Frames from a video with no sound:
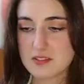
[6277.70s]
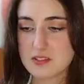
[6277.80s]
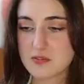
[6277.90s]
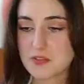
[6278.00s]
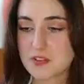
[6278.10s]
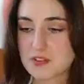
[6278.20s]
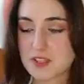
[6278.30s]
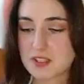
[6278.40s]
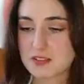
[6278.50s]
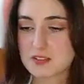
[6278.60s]
she feels
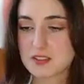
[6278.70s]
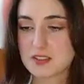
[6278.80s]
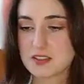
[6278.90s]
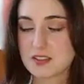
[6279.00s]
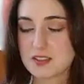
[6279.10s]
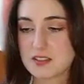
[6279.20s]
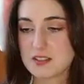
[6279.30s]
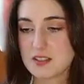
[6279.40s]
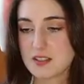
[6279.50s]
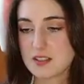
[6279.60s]
guilty
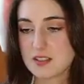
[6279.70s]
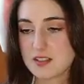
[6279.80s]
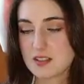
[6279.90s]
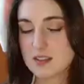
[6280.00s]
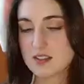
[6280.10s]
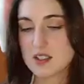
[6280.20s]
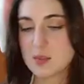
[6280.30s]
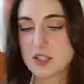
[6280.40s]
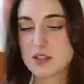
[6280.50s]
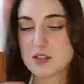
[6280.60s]

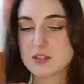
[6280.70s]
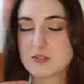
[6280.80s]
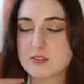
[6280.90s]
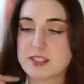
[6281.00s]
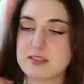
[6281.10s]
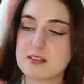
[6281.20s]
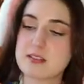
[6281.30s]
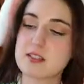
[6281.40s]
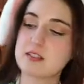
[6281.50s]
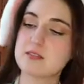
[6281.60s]
about her friend's
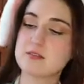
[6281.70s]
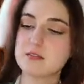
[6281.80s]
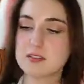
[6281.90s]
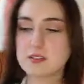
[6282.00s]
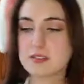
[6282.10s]
death.